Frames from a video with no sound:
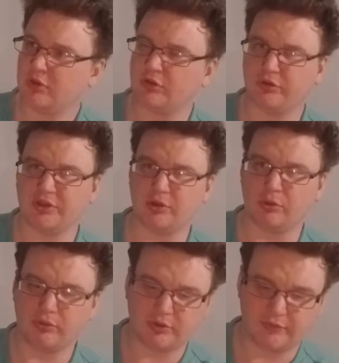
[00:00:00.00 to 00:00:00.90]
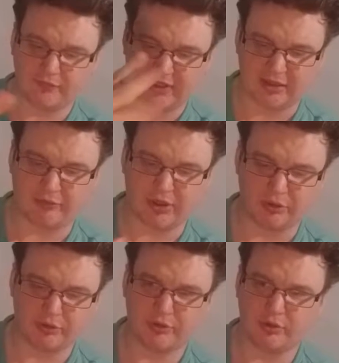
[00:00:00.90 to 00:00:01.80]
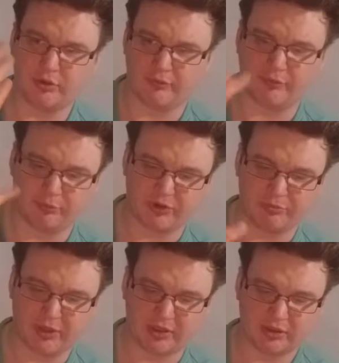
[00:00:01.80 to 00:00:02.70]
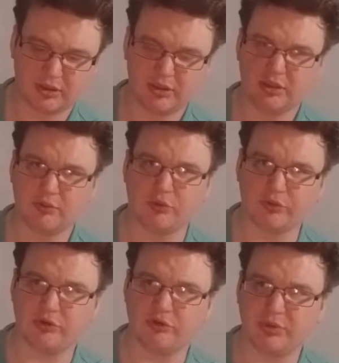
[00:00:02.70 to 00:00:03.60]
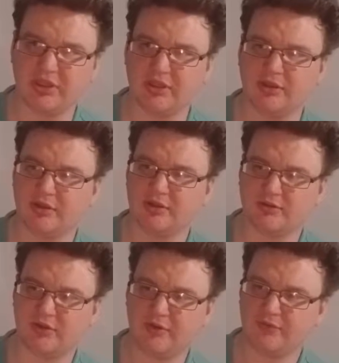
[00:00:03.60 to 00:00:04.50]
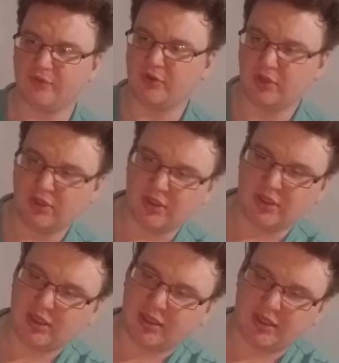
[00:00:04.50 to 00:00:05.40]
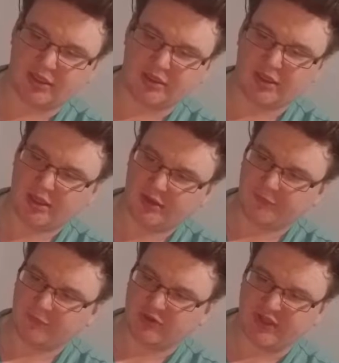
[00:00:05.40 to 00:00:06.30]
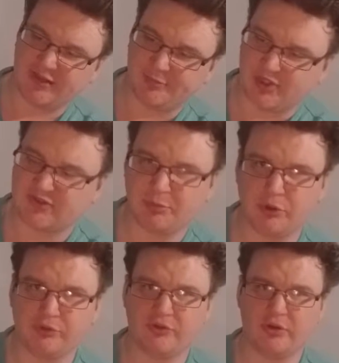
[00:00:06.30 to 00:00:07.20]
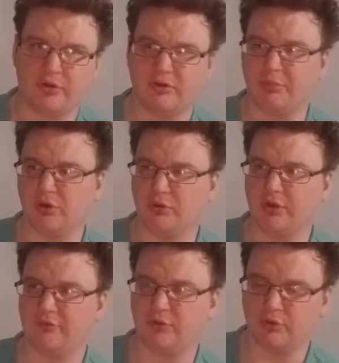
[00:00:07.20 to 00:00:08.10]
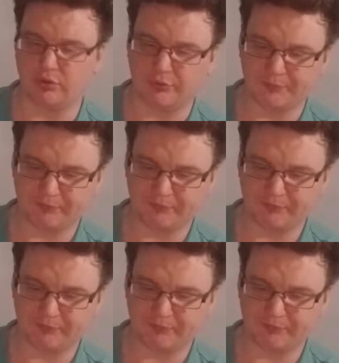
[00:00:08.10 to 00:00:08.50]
so they don't flail around from the impact. You want them to be stiff, and it helps expose the bone. If you,